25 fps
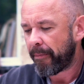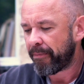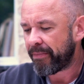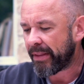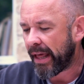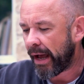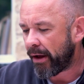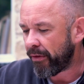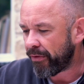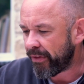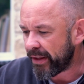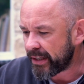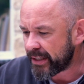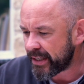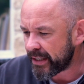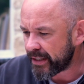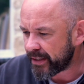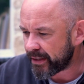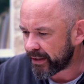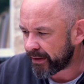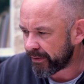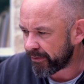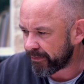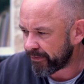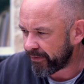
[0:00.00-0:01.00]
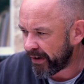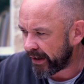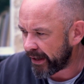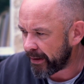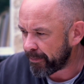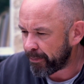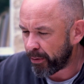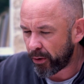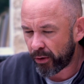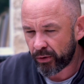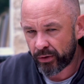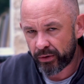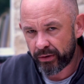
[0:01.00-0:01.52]
Now, this is very
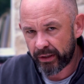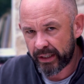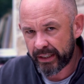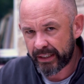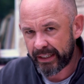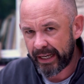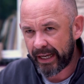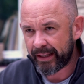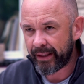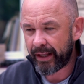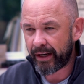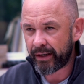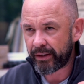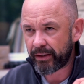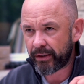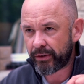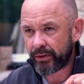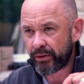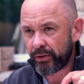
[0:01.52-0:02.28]
important to understand that